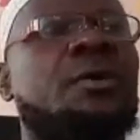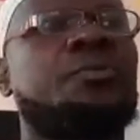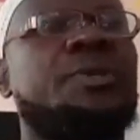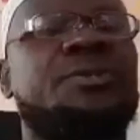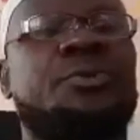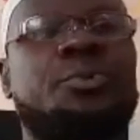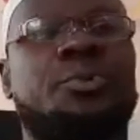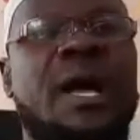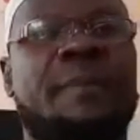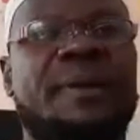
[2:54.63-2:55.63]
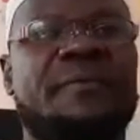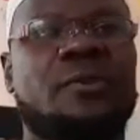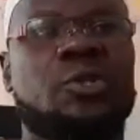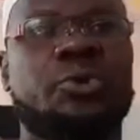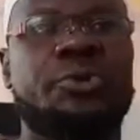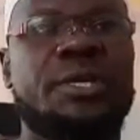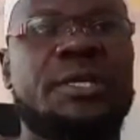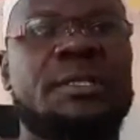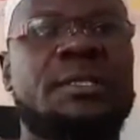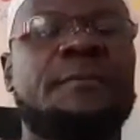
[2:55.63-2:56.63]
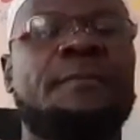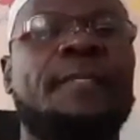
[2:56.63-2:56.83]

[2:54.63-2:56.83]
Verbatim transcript: which happened for two years.